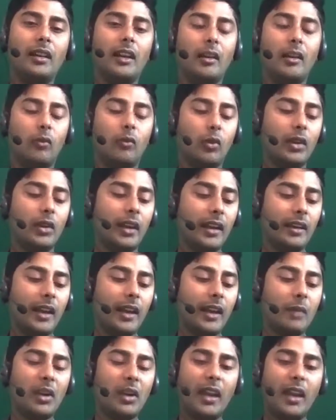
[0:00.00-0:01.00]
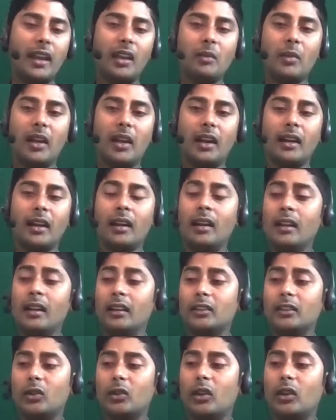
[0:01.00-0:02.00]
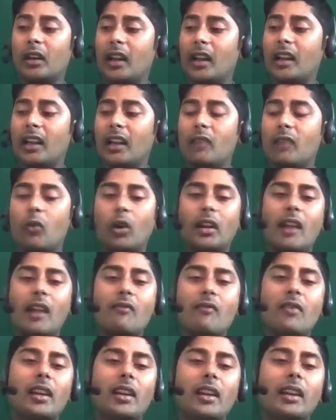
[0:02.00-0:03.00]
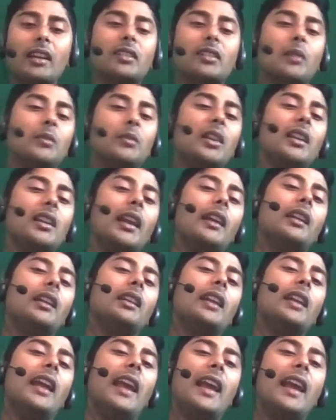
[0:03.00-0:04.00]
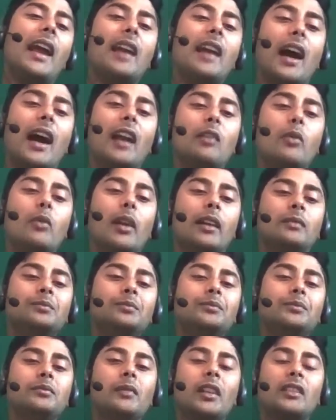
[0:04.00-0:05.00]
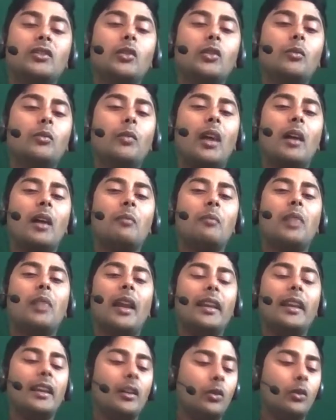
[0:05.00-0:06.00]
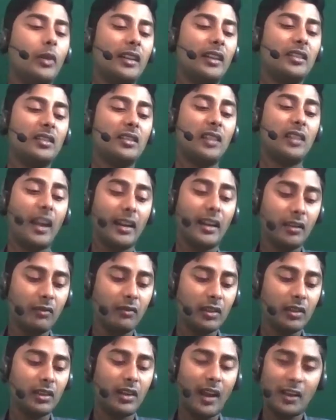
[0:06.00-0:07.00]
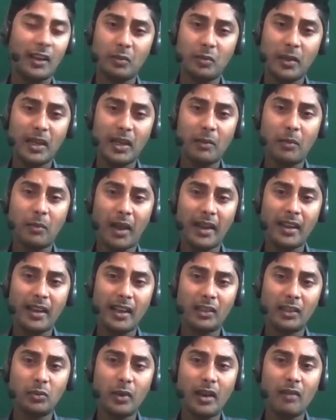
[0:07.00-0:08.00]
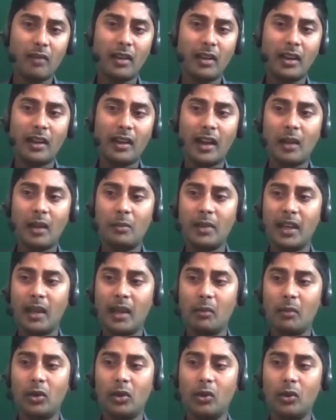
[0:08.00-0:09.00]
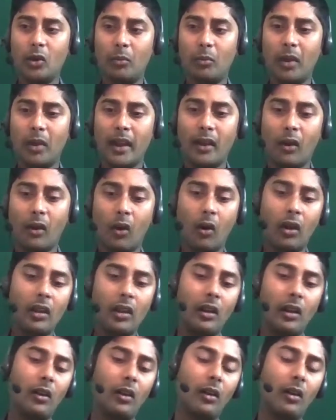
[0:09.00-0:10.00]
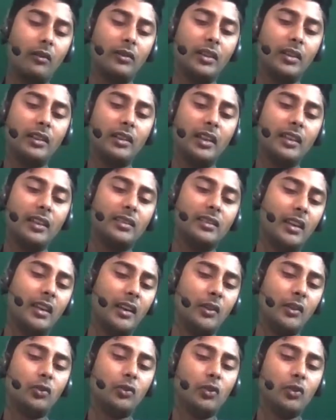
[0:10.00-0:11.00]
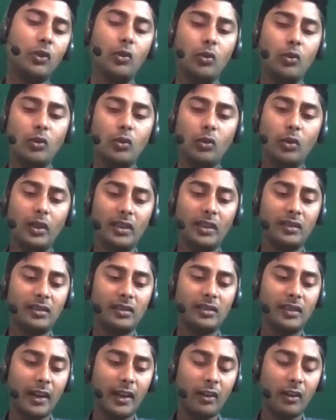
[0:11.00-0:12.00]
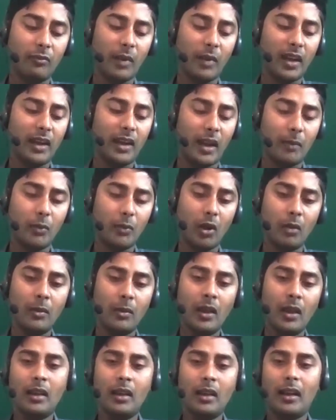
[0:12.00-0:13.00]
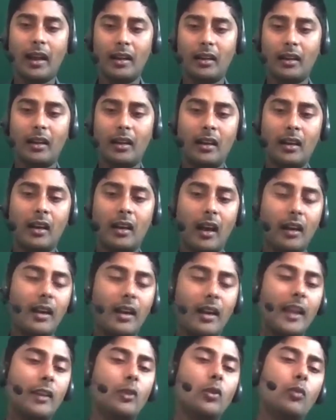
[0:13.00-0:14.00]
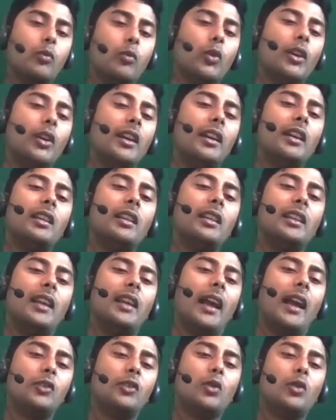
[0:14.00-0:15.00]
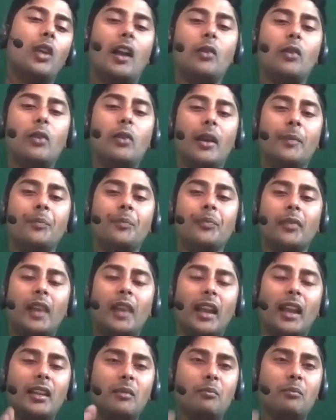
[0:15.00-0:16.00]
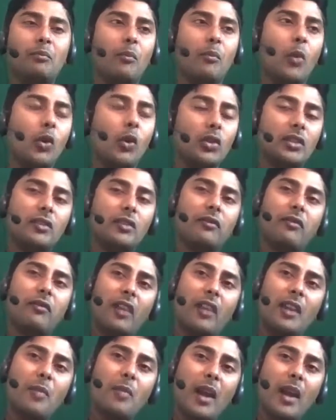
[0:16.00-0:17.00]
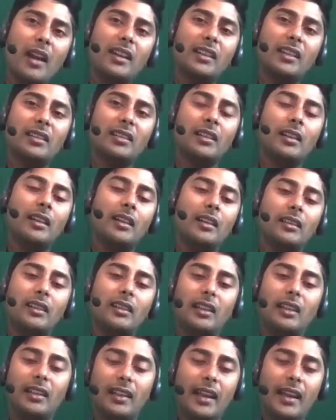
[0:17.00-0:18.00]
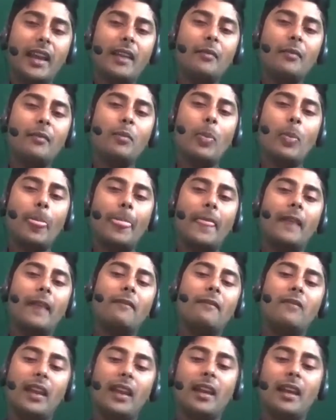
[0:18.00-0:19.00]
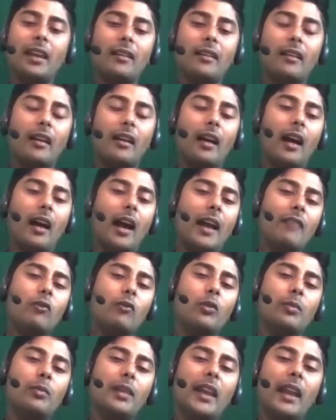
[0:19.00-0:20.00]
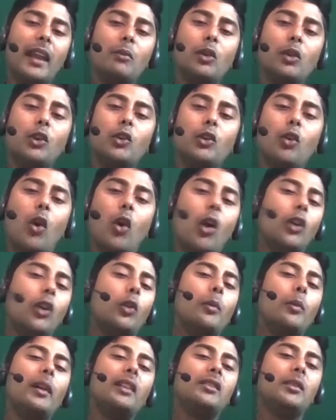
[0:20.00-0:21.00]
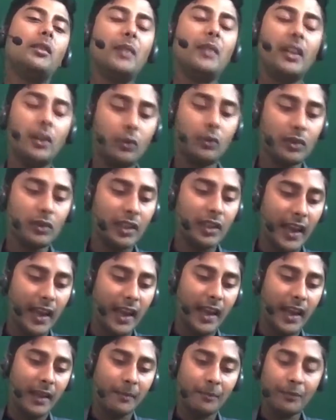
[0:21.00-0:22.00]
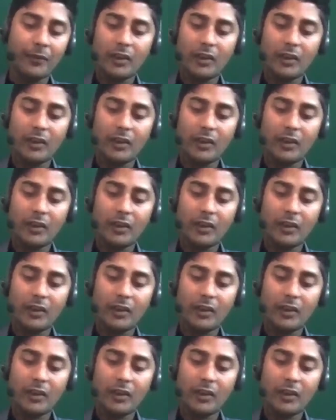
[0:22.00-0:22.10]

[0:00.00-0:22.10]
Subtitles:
It would take time, but I can make it. So currently, what I'm waiting is something like an AI hardware. So I'm planning to get started with Raspberry Pi as well, wherein I'll be able to apply all of the things that I used to do inside of my laptop, and I'd like to put it in the actual hardware. And the most fun part is the day where I would be able to automate something using AI.